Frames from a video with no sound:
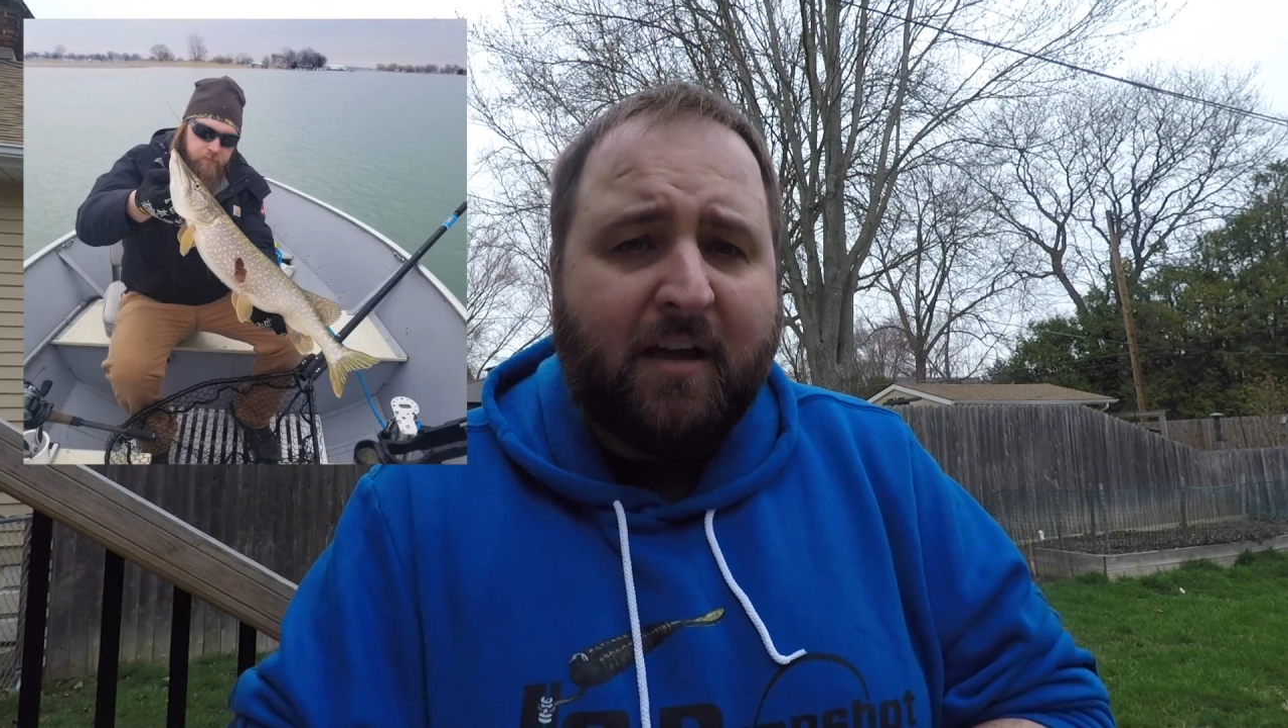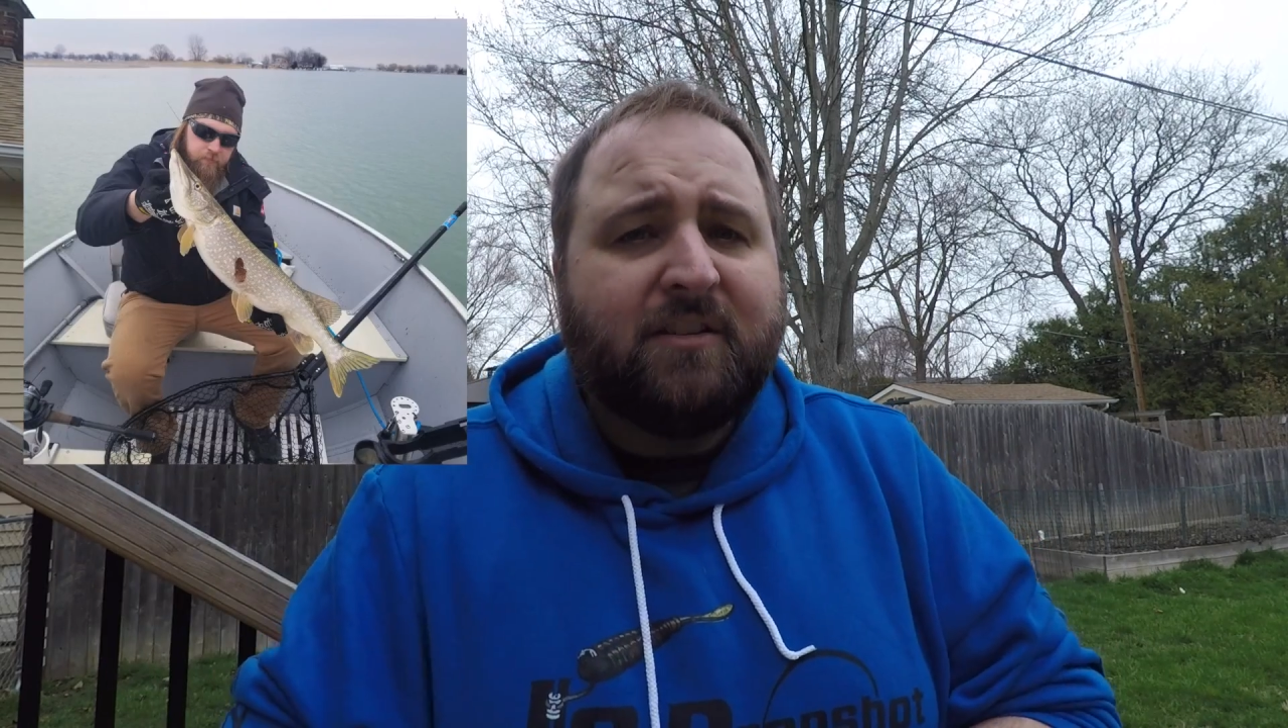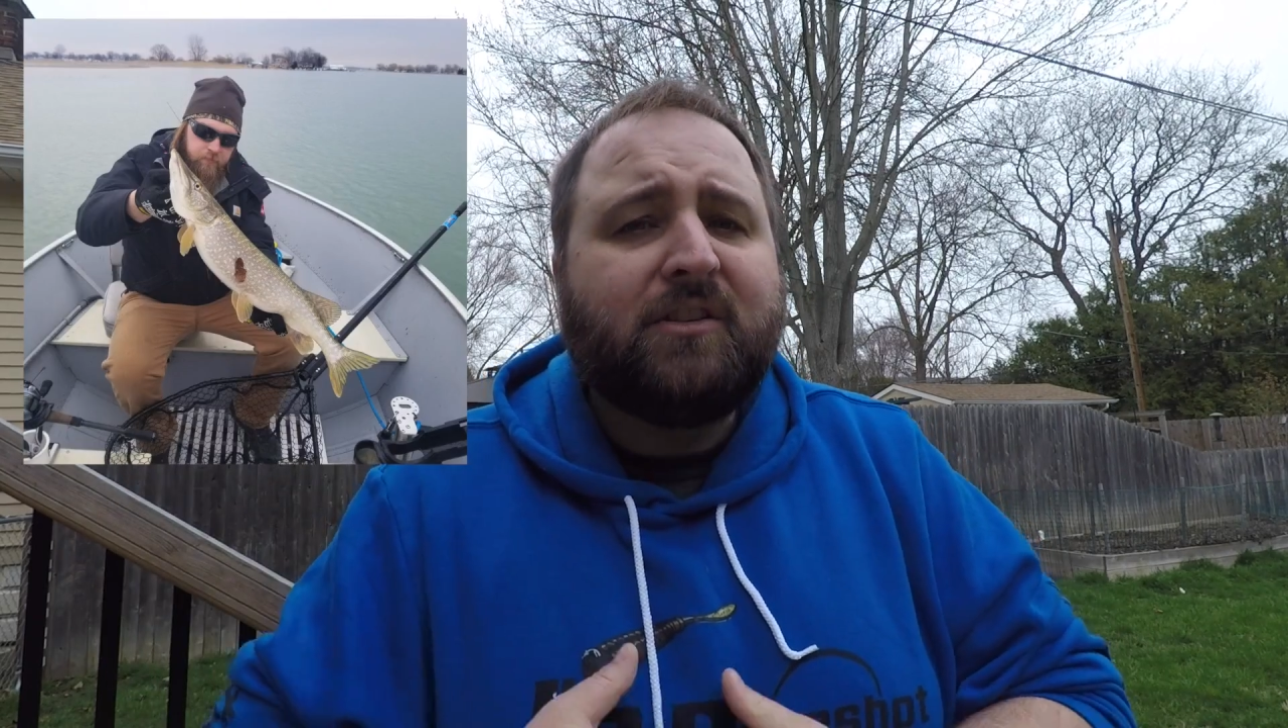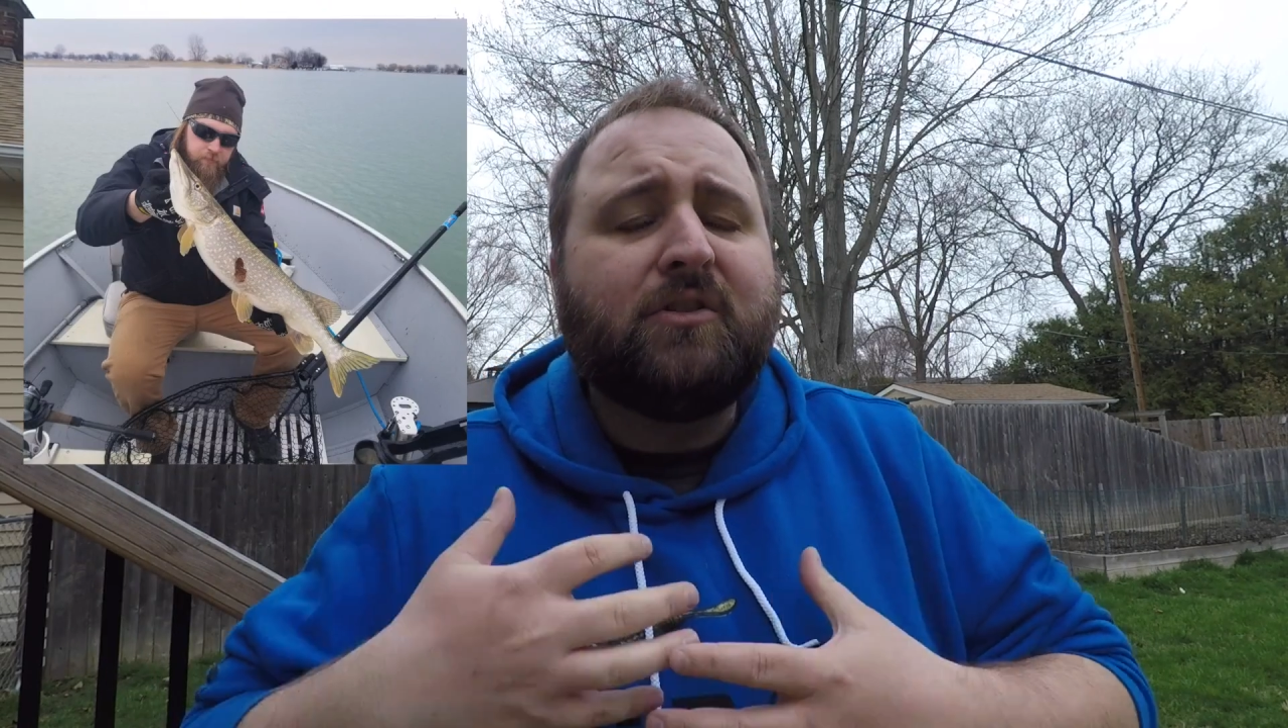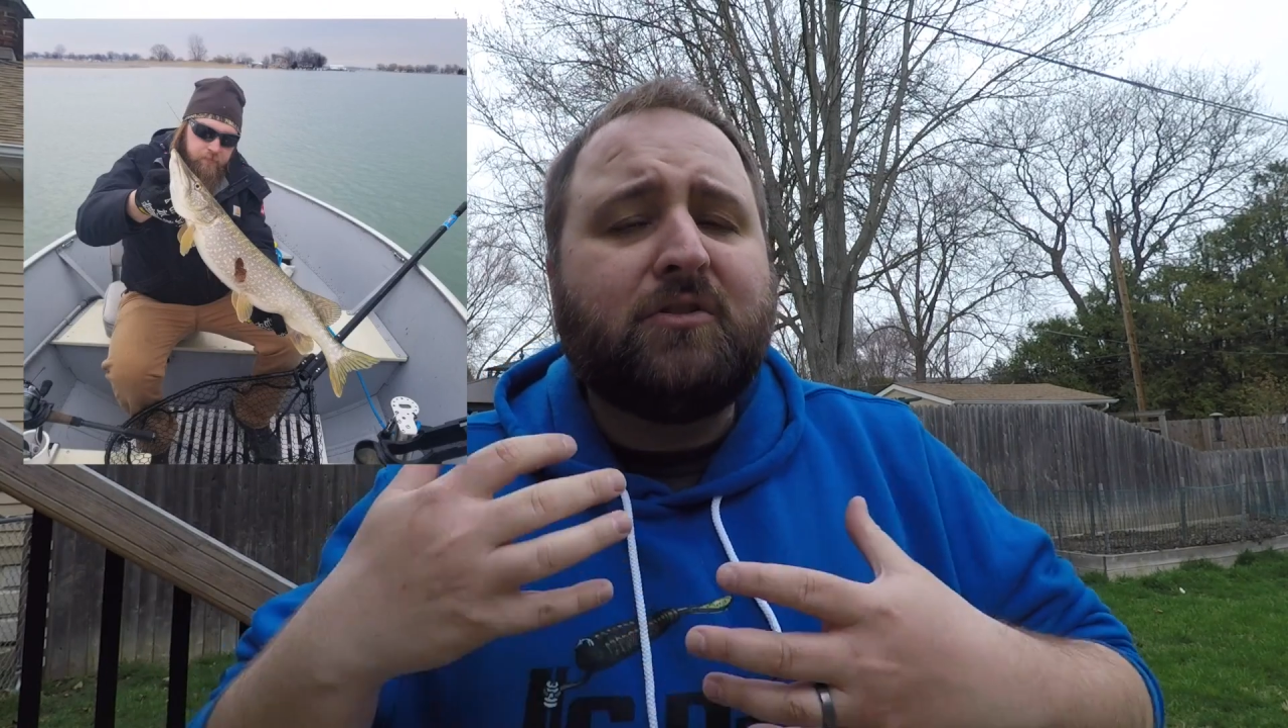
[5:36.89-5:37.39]

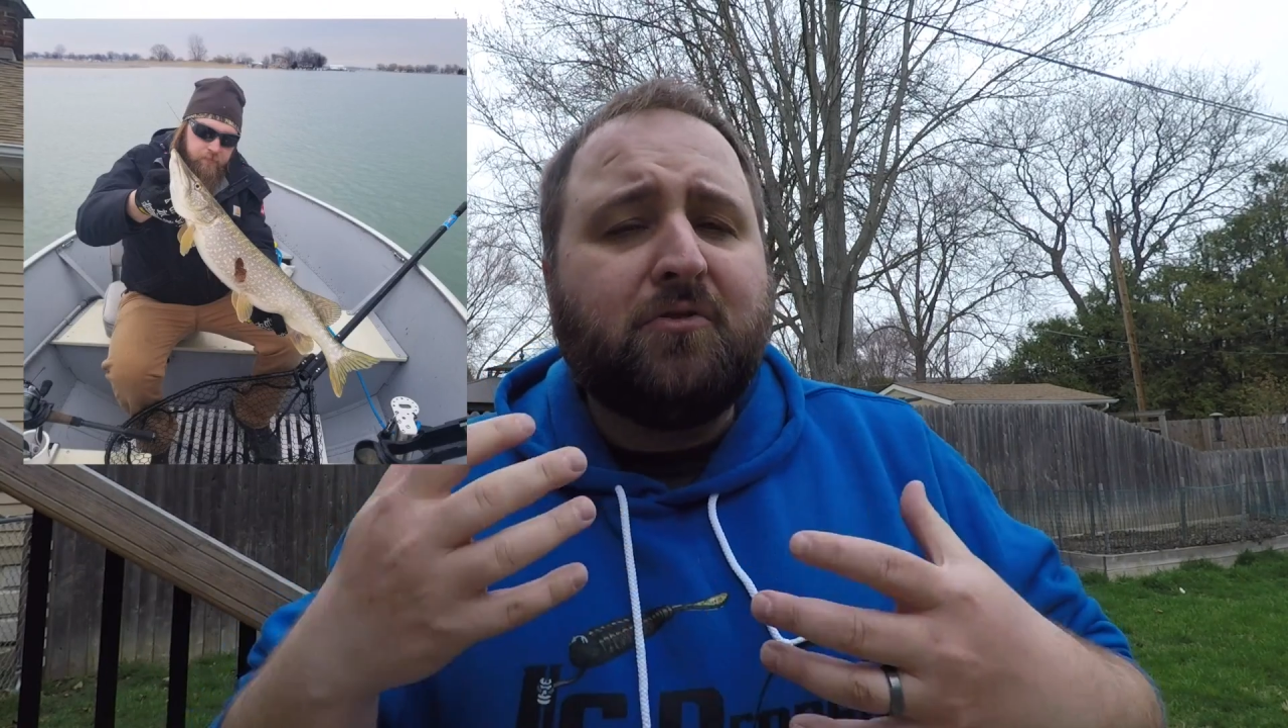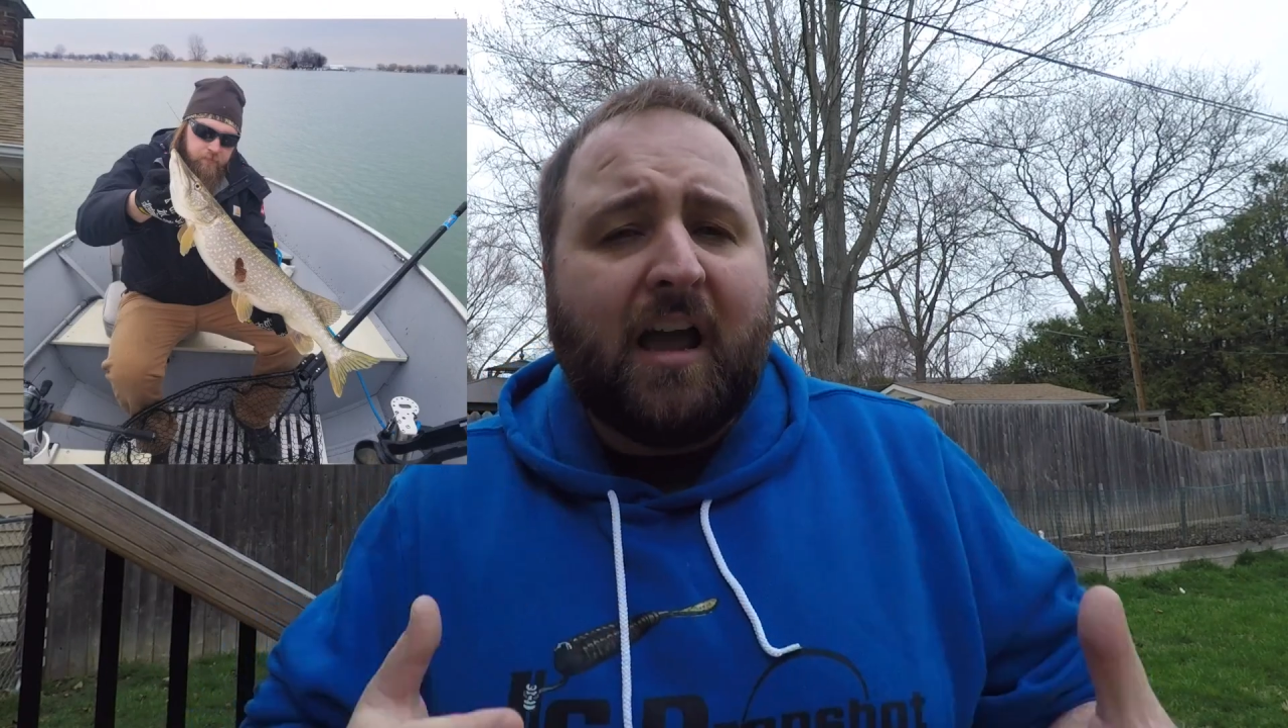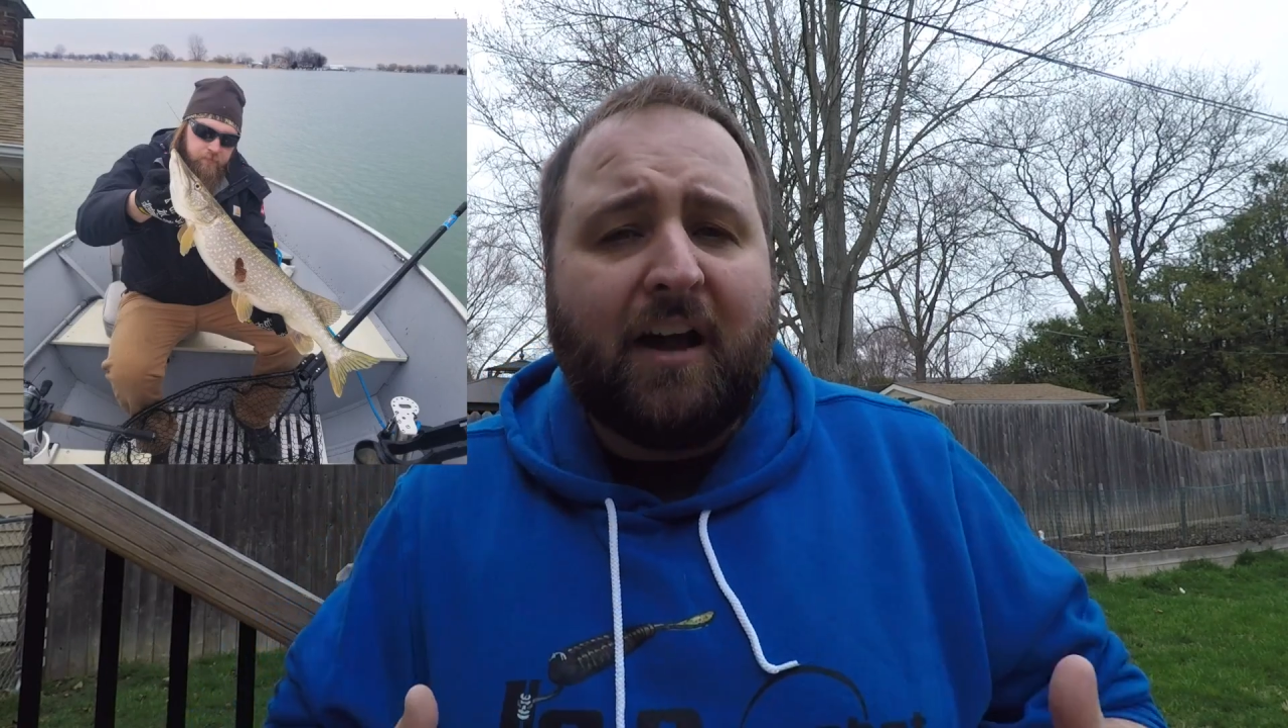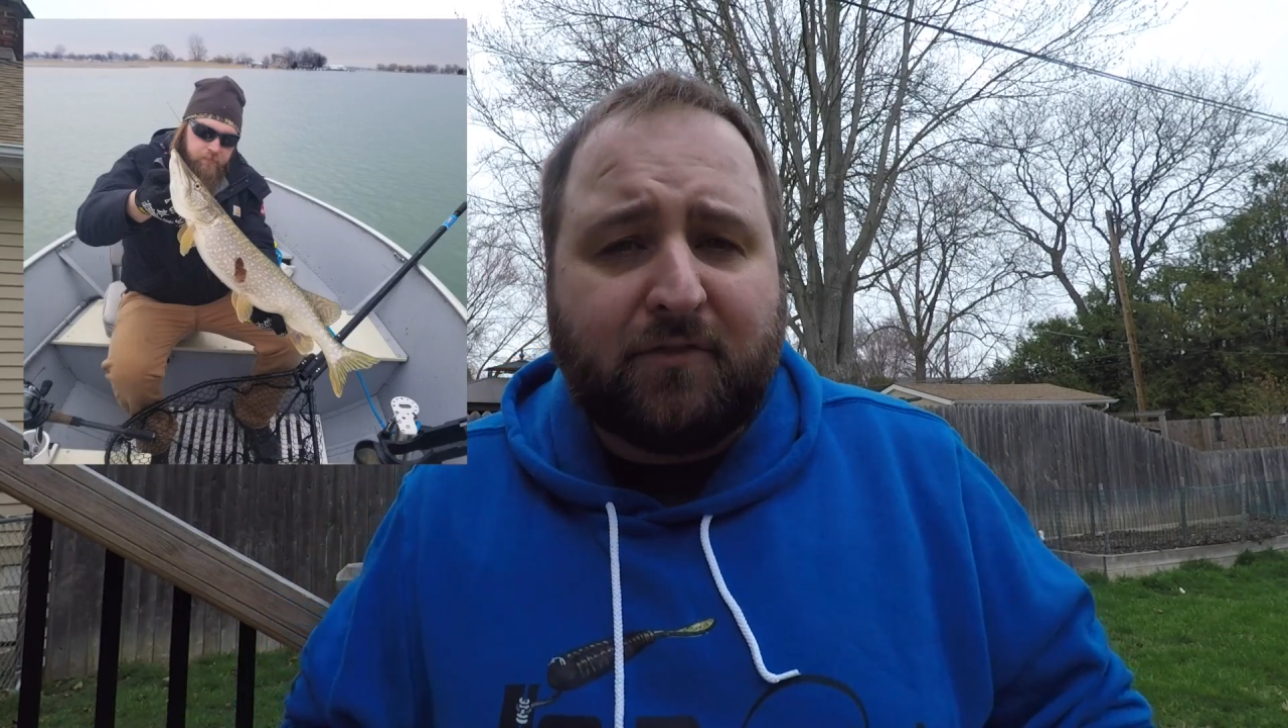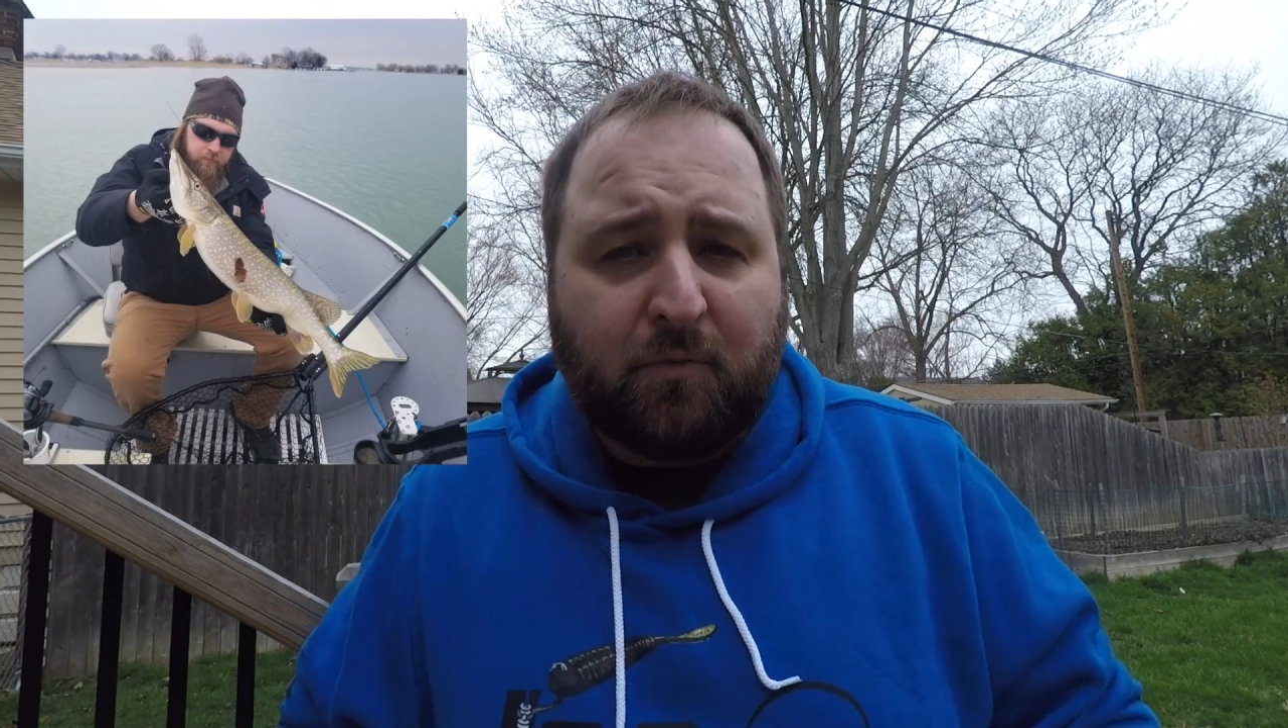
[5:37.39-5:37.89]
So you do have to